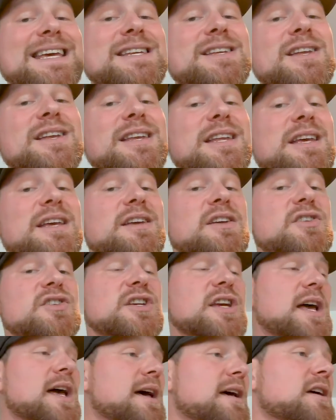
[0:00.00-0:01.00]

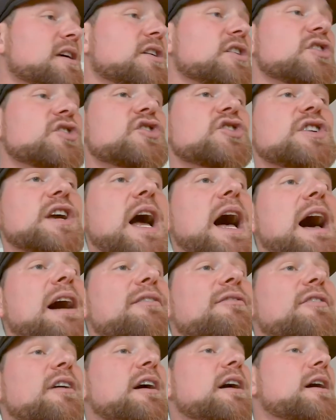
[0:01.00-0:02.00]
Indonesia,
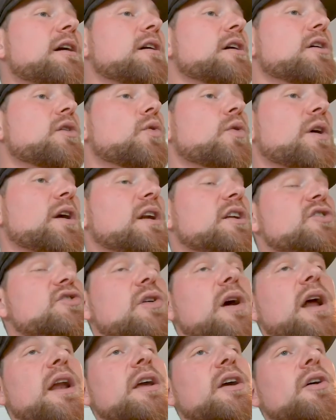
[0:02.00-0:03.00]
Java. We're going to
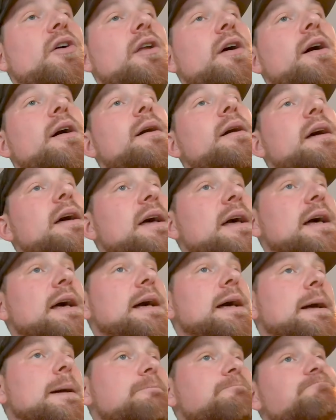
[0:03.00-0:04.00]
try to go
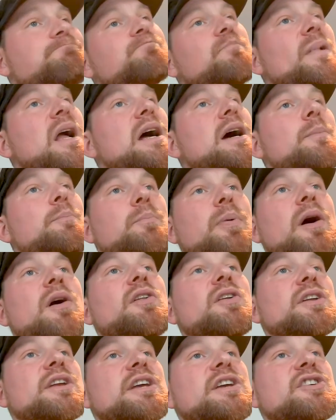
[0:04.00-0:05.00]
to
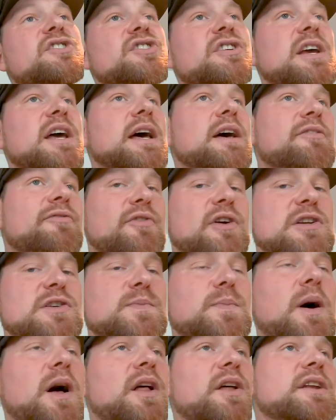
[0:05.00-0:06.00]
Polynesia,
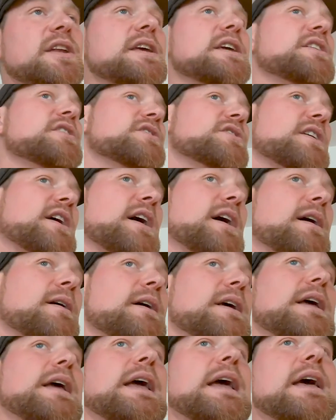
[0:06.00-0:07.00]
French
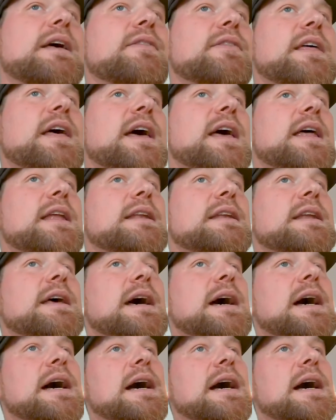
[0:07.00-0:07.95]
Polynesia, and then